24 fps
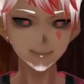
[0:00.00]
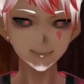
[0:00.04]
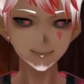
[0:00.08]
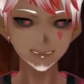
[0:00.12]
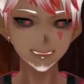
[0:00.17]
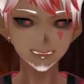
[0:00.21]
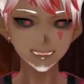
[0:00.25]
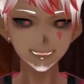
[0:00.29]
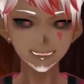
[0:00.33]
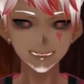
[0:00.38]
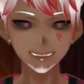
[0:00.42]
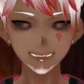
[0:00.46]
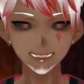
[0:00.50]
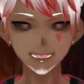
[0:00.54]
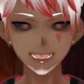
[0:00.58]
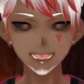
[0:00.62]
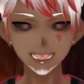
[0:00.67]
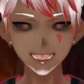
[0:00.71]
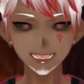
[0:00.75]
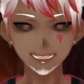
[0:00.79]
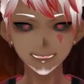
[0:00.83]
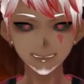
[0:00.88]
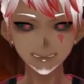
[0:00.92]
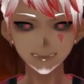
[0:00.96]

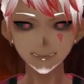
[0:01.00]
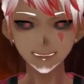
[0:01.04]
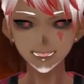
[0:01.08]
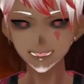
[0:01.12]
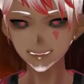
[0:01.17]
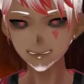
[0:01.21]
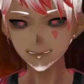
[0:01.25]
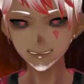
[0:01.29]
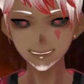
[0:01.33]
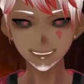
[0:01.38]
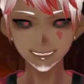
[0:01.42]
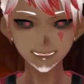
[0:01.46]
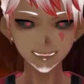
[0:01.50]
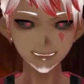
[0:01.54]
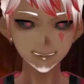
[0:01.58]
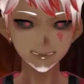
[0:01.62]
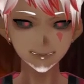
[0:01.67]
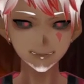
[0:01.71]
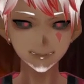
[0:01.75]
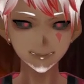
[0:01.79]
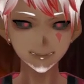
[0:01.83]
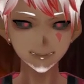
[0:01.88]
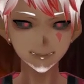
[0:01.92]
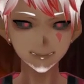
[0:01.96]
developing a sixth
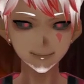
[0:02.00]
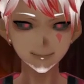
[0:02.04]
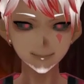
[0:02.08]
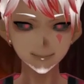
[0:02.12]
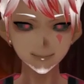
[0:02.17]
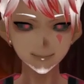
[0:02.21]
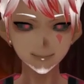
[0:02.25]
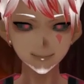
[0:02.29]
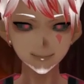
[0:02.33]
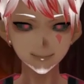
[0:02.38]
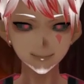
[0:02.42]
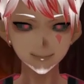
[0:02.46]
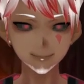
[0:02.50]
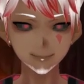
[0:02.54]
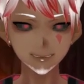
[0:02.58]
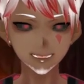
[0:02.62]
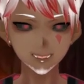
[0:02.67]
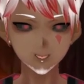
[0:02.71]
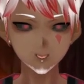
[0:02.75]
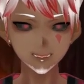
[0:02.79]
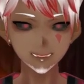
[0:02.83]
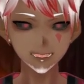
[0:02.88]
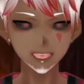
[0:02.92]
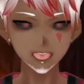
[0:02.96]
sense,
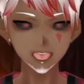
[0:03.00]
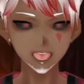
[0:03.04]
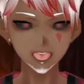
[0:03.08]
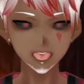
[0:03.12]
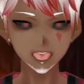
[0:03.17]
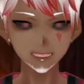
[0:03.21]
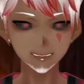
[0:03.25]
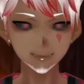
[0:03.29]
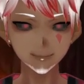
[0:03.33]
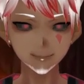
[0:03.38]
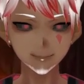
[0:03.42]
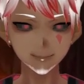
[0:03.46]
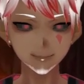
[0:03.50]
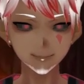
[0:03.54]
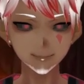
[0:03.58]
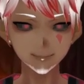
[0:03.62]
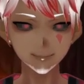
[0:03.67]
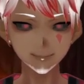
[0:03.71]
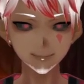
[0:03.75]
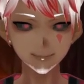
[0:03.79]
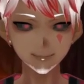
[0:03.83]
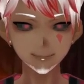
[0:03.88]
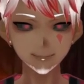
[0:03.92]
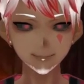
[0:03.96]
you know?
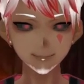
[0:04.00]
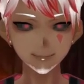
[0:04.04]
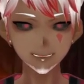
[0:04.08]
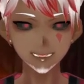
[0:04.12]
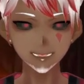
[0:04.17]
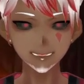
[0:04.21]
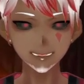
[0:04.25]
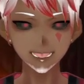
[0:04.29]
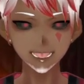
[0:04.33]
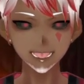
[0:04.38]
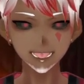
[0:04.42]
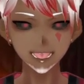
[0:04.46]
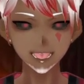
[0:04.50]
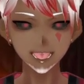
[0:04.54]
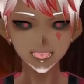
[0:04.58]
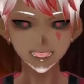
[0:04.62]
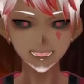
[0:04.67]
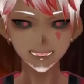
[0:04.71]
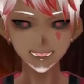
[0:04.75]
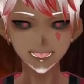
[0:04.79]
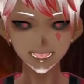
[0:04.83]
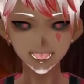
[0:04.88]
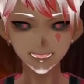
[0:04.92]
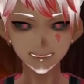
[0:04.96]
It's like
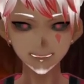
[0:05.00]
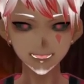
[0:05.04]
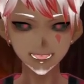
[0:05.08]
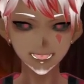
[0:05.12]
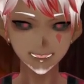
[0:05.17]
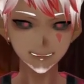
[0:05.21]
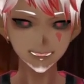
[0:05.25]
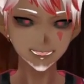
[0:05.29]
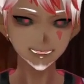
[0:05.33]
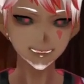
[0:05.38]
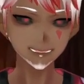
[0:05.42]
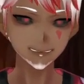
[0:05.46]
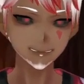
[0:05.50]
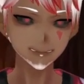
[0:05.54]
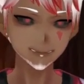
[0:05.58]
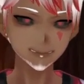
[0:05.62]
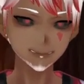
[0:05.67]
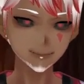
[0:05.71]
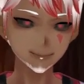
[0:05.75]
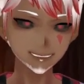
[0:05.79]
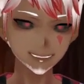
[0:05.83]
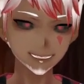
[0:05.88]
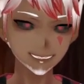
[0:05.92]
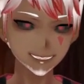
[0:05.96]
developing a sixth sense.
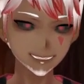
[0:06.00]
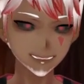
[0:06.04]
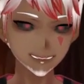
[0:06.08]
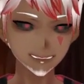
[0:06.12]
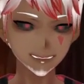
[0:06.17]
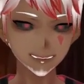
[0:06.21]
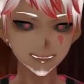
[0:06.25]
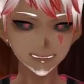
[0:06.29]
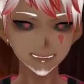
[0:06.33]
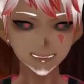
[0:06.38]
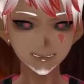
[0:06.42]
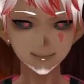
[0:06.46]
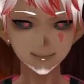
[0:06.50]
And